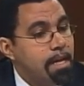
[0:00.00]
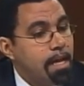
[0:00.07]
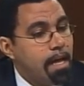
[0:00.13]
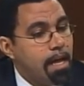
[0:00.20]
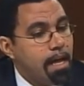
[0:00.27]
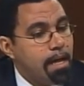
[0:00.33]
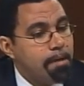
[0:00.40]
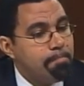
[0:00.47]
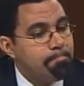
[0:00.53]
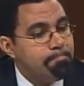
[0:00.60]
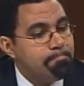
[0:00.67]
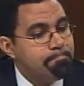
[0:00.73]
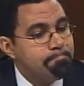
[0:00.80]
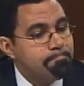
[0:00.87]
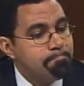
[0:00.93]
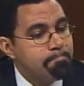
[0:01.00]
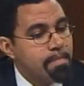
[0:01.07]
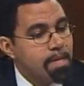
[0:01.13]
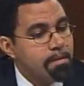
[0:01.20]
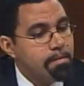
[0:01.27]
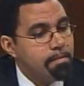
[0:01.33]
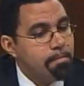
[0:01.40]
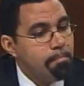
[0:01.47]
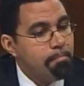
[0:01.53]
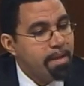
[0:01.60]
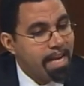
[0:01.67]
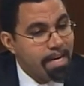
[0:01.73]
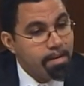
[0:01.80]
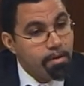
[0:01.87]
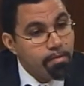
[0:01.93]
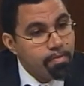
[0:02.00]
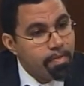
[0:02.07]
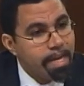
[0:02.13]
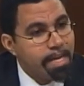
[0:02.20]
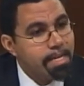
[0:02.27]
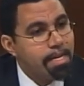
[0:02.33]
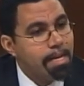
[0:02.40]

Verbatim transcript: Uh, but I don't think